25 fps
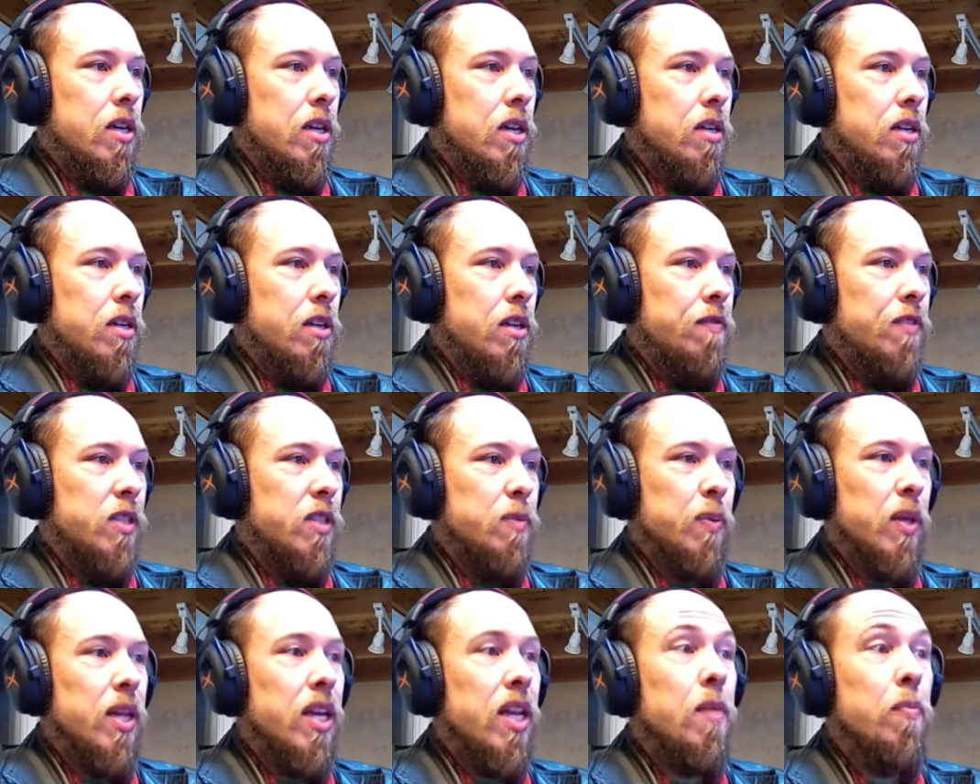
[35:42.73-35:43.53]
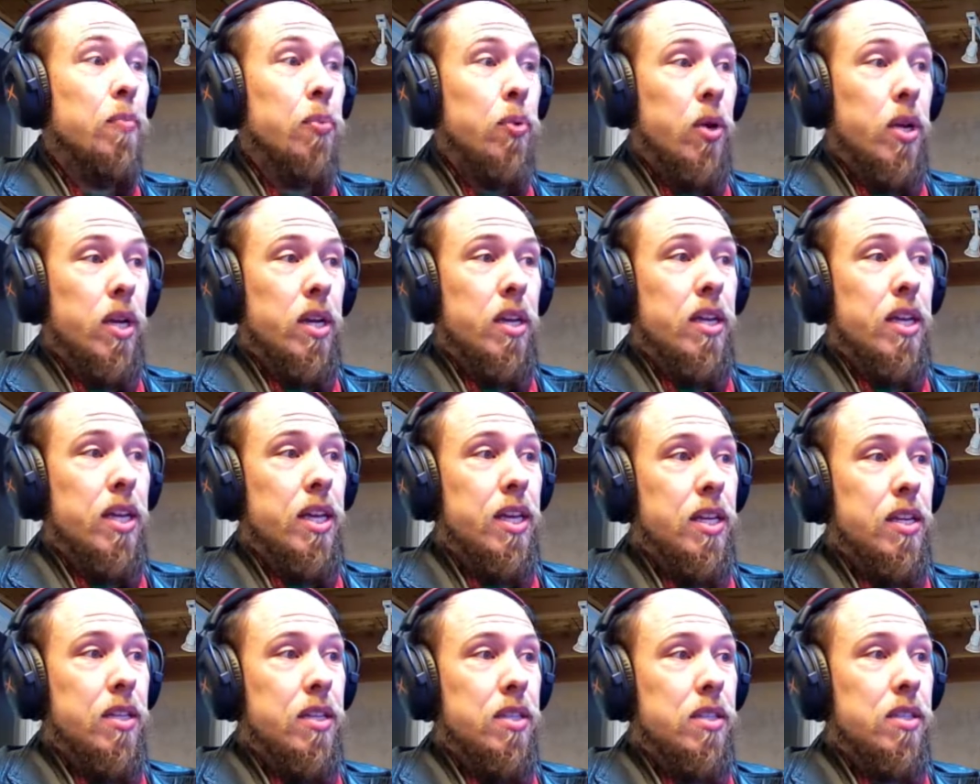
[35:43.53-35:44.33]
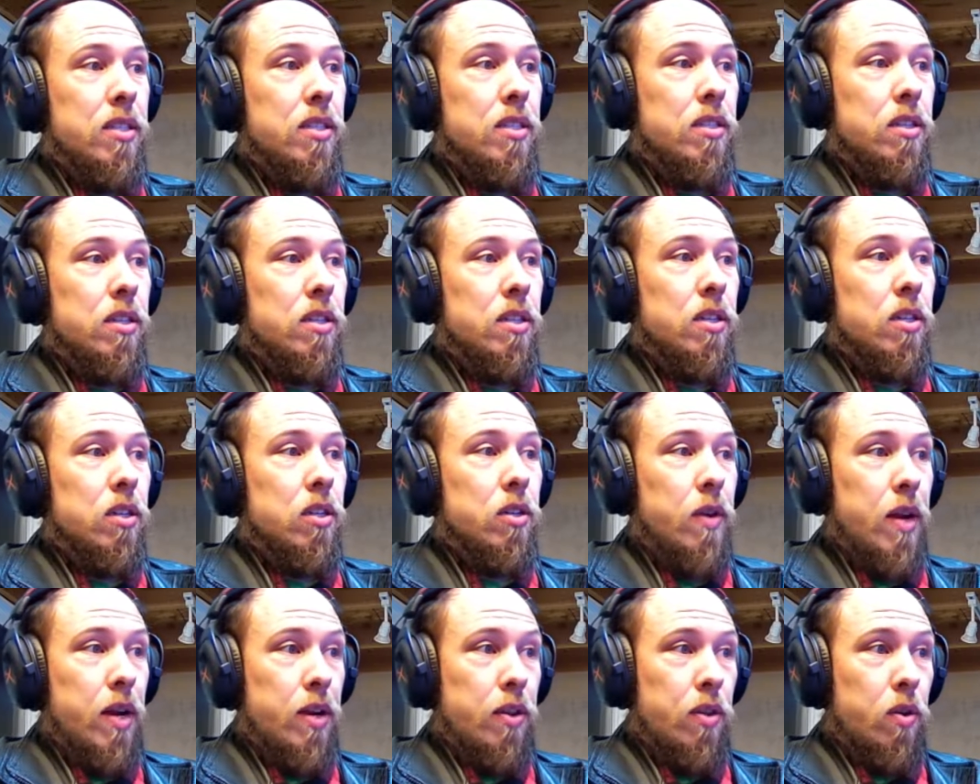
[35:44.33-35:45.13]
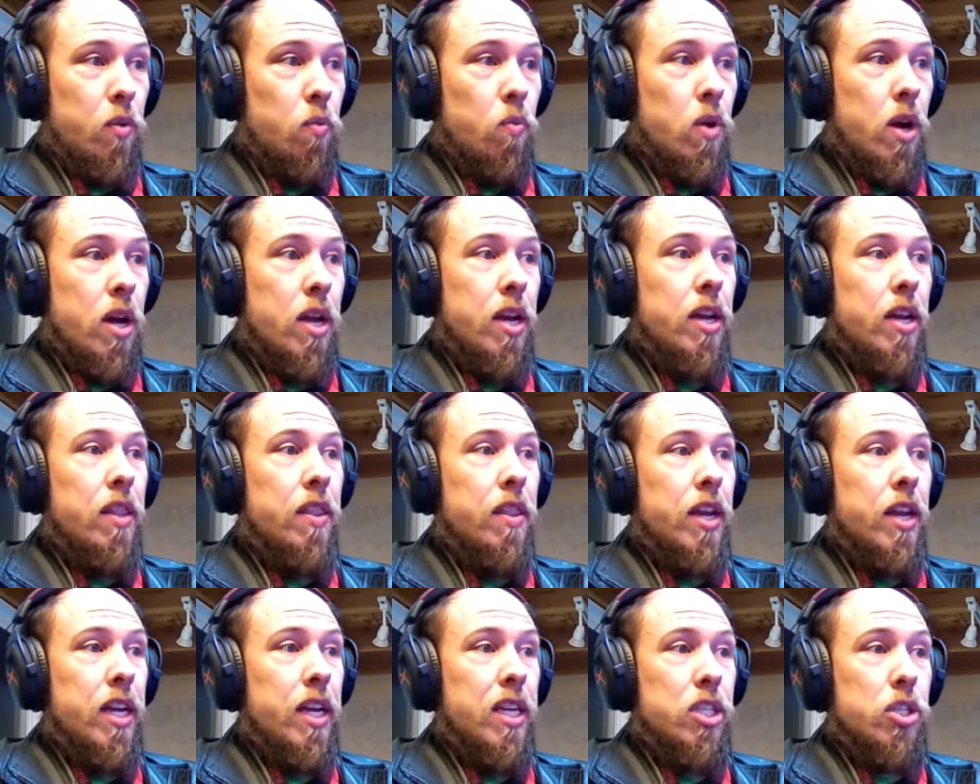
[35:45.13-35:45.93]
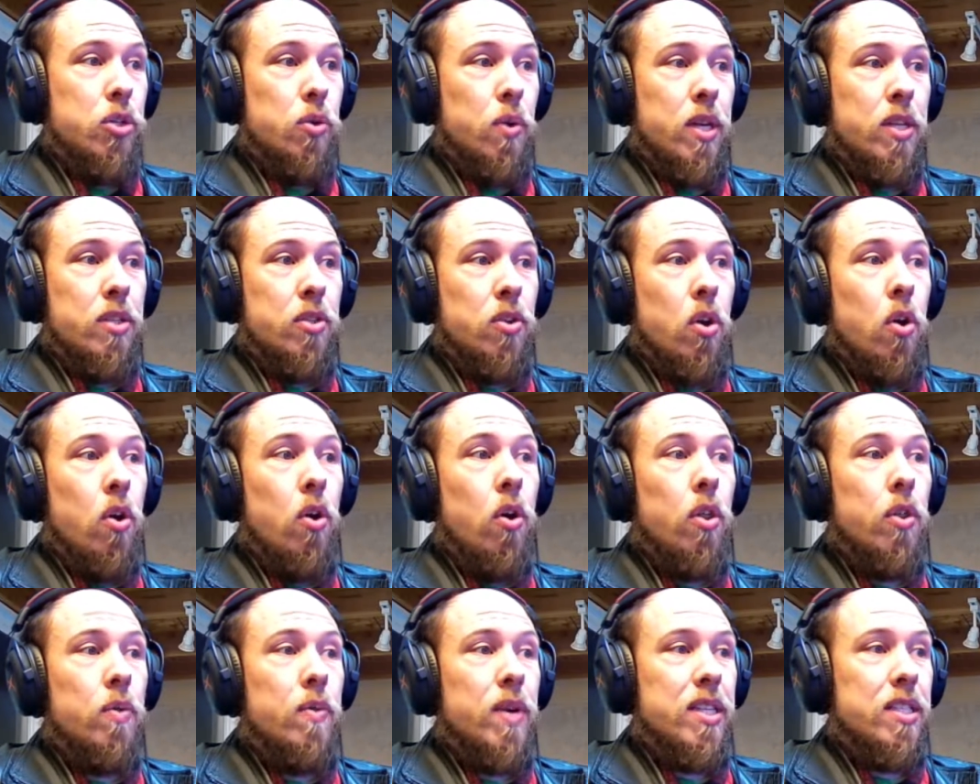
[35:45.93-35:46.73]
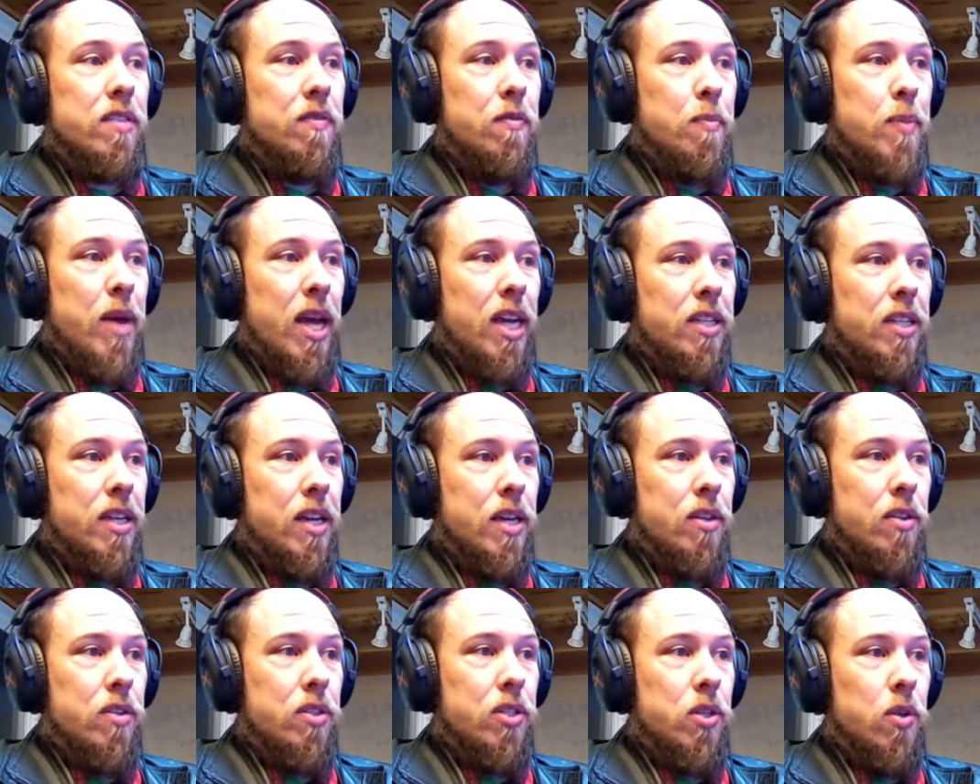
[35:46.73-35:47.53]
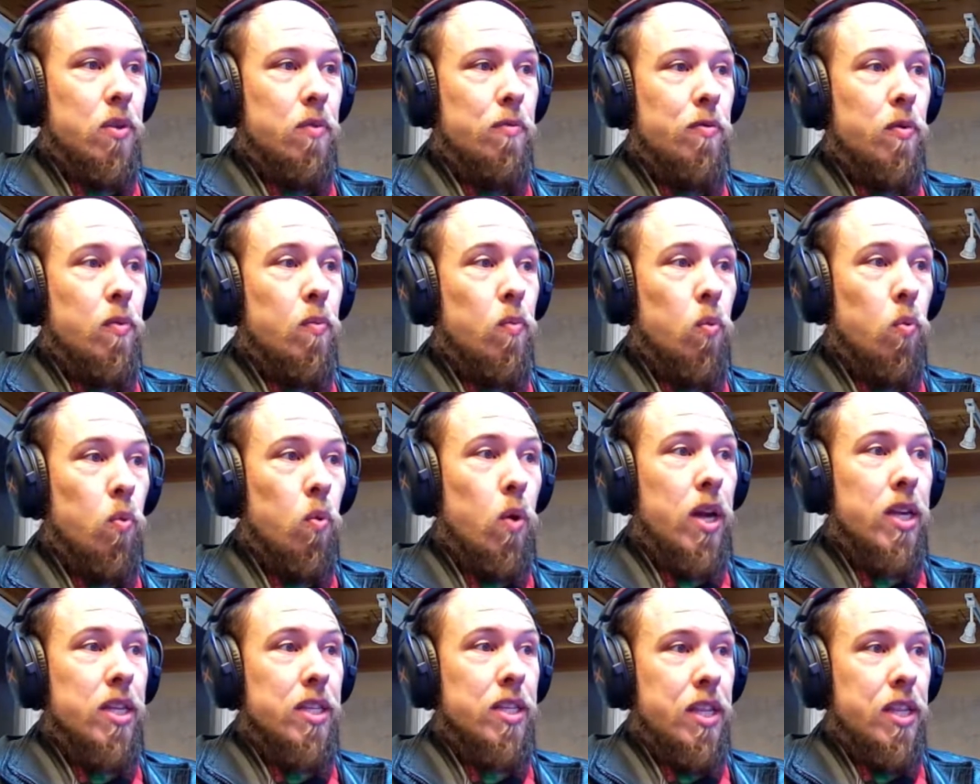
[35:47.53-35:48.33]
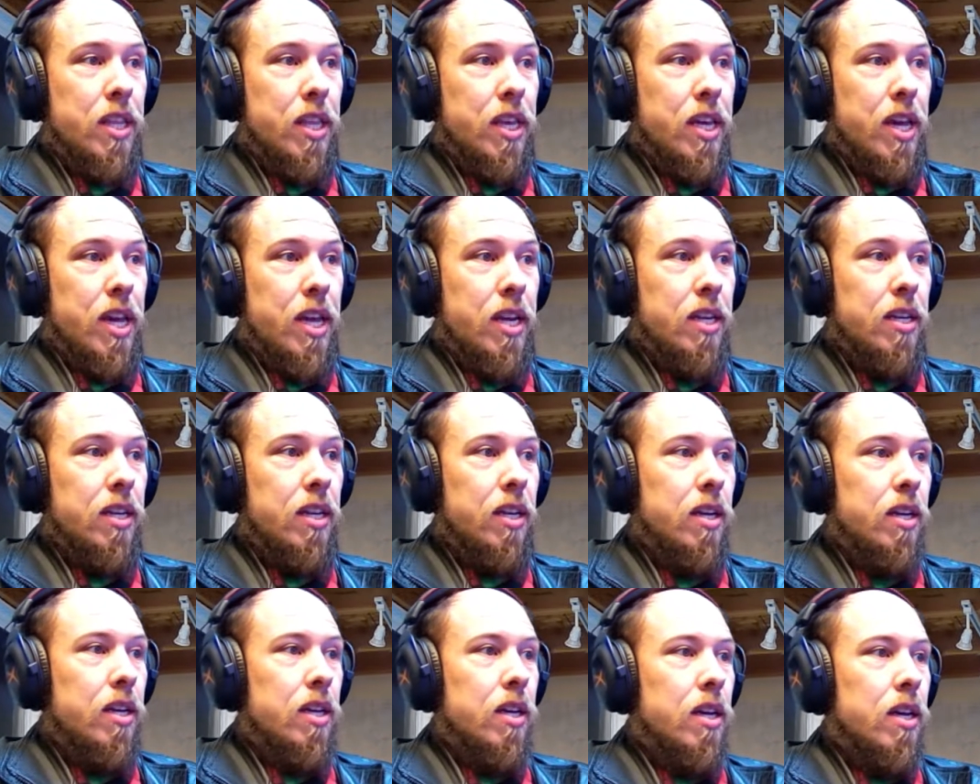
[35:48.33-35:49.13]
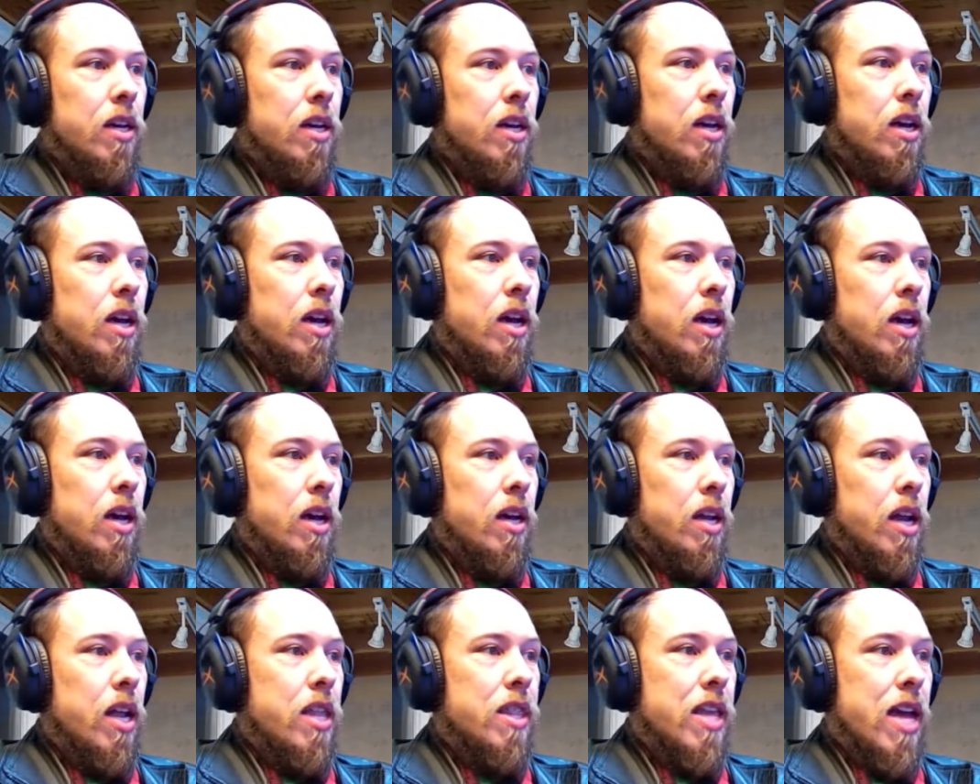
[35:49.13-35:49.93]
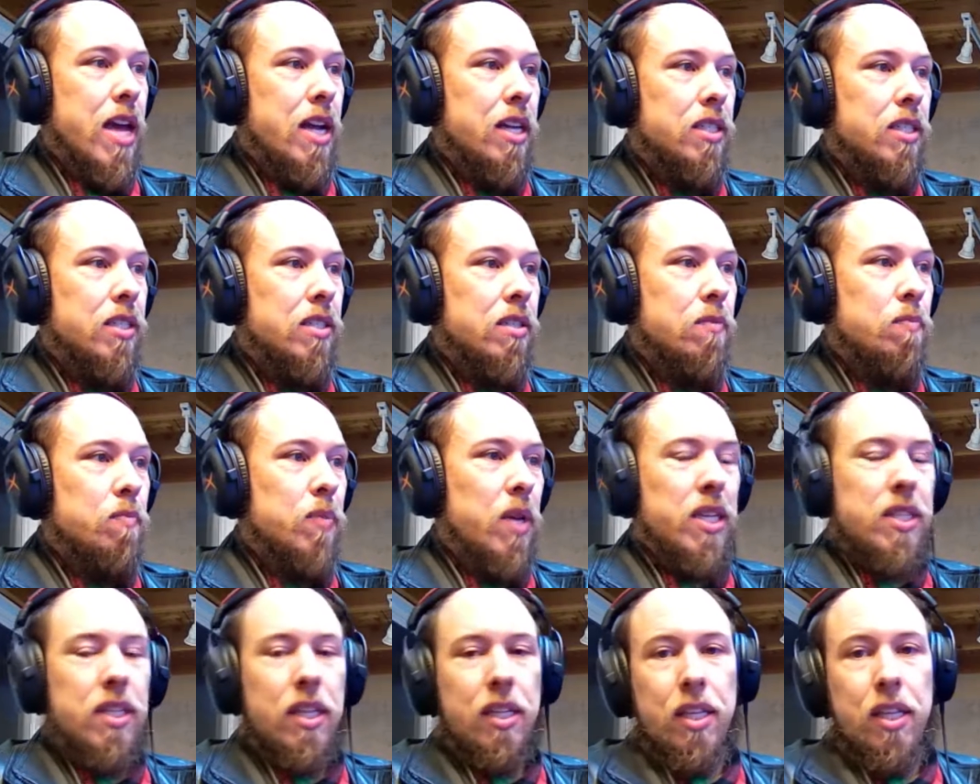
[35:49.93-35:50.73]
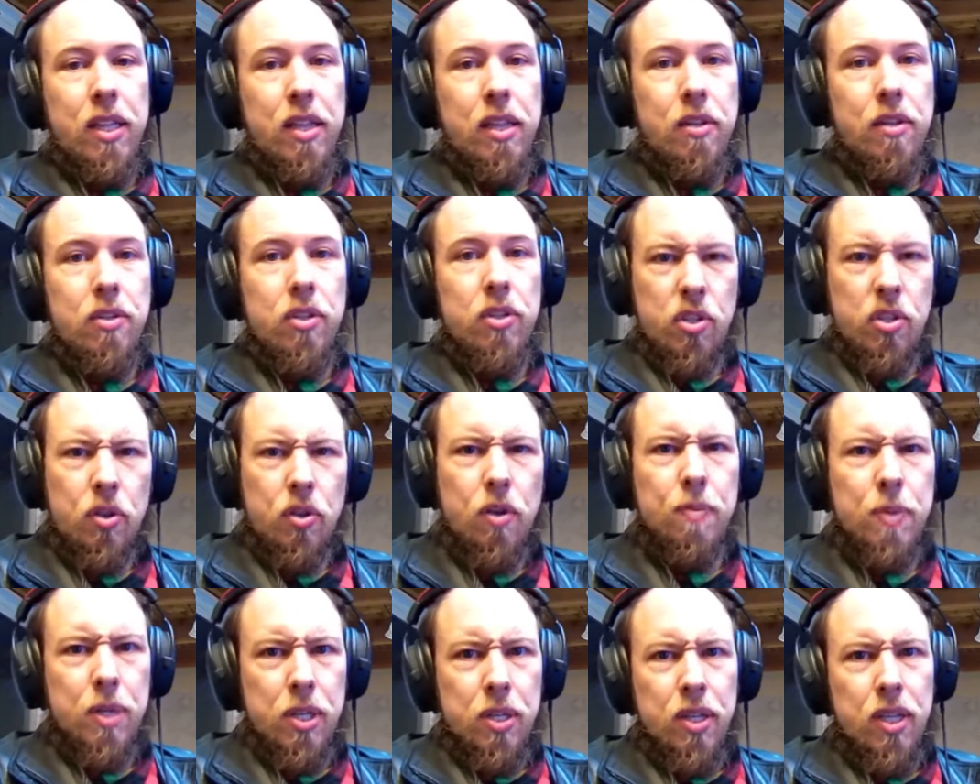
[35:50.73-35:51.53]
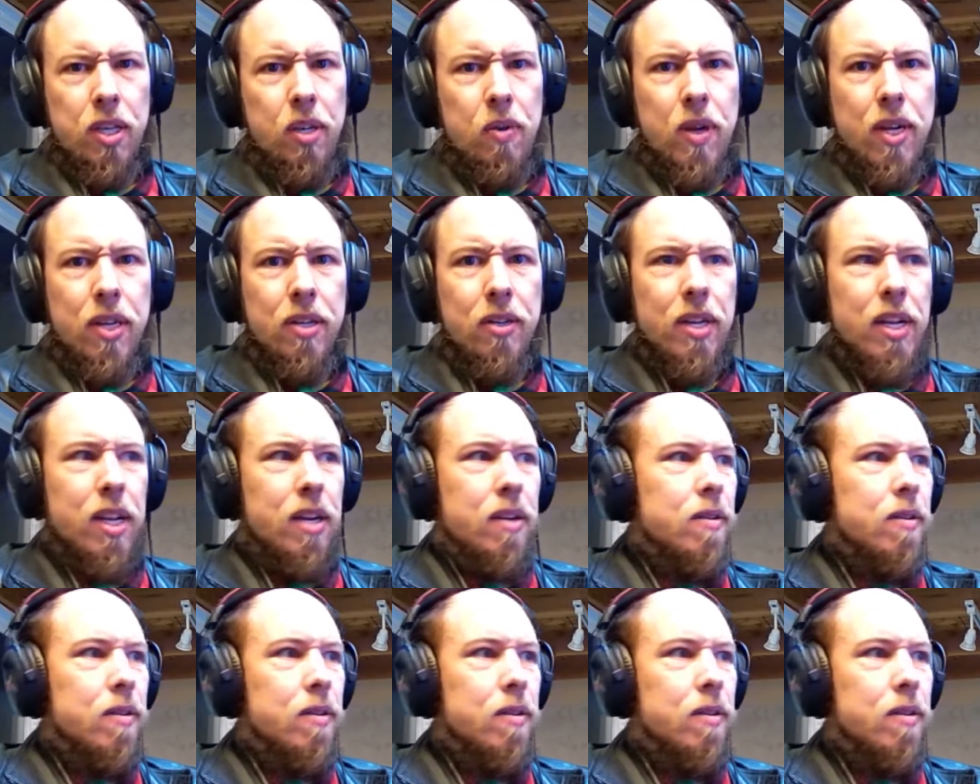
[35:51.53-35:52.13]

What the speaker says: If the split input is greater than 1, then it joins all the rest of them back together. So from 1 to the end, and that's basically the description that you entered in.